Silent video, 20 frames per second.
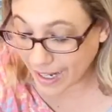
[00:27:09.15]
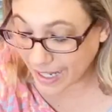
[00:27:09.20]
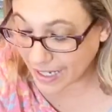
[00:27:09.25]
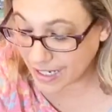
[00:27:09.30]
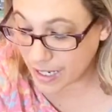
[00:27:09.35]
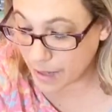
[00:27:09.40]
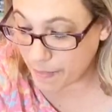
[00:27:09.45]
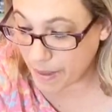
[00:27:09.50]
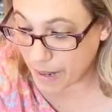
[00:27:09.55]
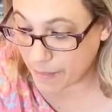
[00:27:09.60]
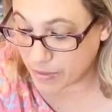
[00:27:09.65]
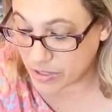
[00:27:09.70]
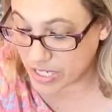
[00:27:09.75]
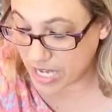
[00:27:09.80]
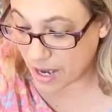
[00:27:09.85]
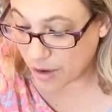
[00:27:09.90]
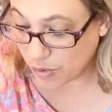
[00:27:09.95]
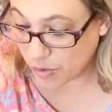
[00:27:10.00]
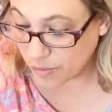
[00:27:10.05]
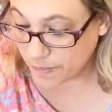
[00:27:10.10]
and a paper
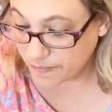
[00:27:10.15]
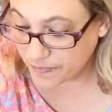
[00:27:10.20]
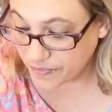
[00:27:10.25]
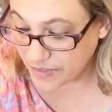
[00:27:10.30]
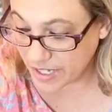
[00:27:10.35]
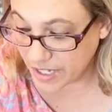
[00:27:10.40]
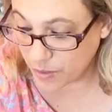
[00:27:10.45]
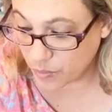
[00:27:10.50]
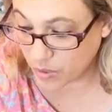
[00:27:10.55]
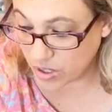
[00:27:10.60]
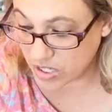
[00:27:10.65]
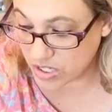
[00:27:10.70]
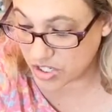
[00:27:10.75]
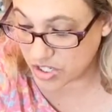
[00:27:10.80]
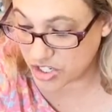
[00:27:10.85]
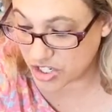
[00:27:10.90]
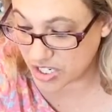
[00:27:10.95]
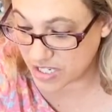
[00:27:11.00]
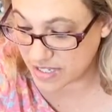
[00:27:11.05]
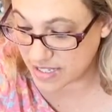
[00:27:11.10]
towel. It works
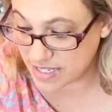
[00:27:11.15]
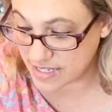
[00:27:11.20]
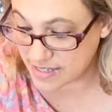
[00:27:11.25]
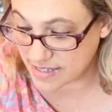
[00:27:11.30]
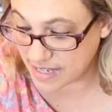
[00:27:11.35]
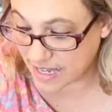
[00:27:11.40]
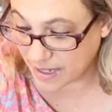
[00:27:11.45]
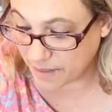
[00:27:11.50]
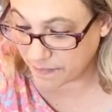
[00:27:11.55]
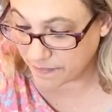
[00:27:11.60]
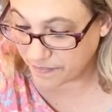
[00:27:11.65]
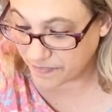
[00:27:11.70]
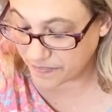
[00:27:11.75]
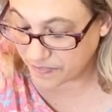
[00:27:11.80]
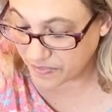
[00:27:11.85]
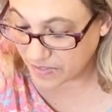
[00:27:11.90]
just the same.